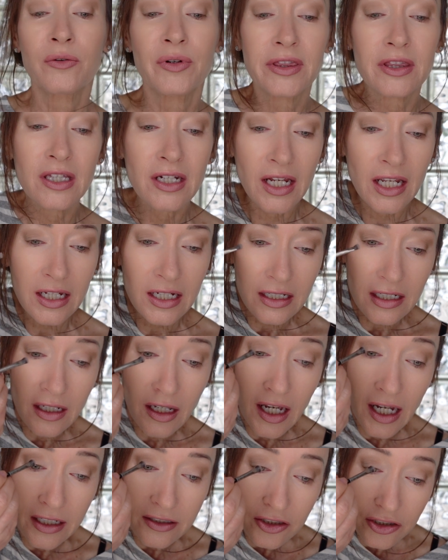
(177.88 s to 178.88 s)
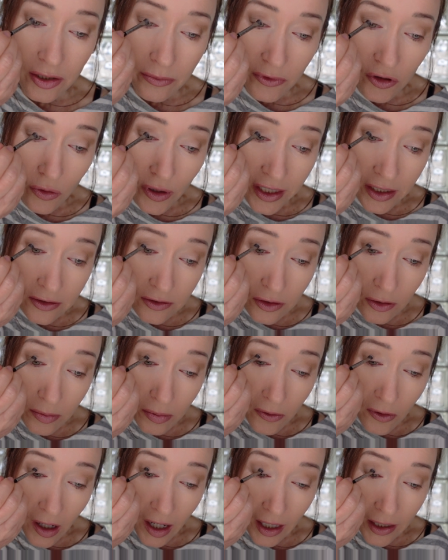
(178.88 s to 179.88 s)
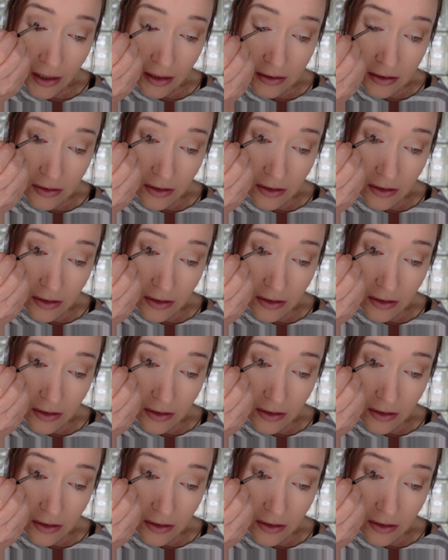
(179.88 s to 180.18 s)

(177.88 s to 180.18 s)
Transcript: with the Naked Lunch, I'm going to apply it